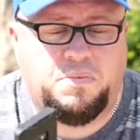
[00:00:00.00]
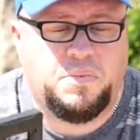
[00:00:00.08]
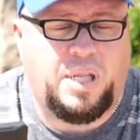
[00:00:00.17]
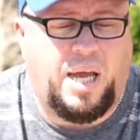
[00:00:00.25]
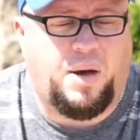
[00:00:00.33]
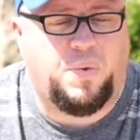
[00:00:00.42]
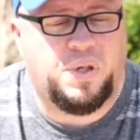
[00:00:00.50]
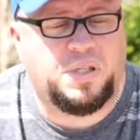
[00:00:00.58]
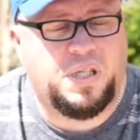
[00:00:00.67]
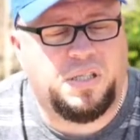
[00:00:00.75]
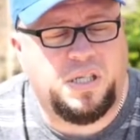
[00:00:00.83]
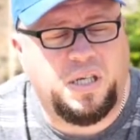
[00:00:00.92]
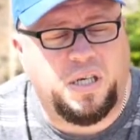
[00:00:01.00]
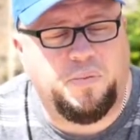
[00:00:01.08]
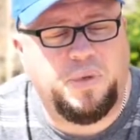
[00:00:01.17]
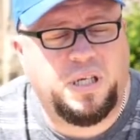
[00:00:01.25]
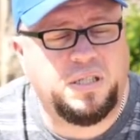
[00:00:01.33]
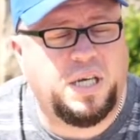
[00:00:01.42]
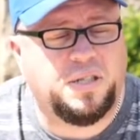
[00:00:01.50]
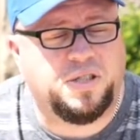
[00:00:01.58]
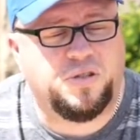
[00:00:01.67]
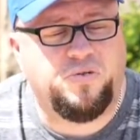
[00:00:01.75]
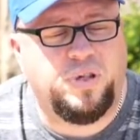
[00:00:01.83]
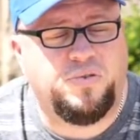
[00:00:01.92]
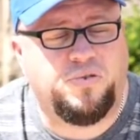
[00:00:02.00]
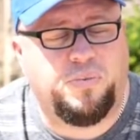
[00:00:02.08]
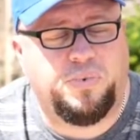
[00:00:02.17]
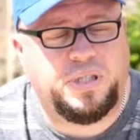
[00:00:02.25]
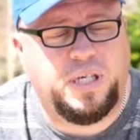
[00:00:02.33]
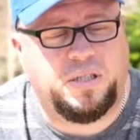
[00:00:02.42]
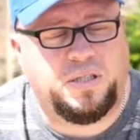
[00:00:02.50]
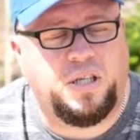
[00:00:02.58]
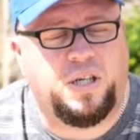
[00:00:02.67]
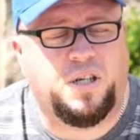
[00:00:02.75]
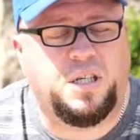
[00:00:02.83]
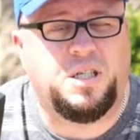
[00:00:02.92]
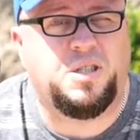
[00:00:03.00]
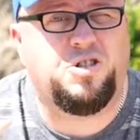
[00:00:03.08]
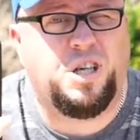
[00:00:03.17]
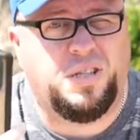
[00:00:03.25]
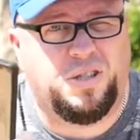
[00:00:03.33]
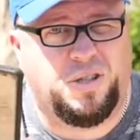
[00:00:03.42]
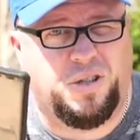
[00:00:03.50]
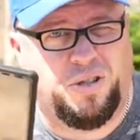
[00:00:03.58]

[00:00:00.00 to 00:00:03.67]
Now, what it says here, because it has a screen front protector, you're going to need to change the touch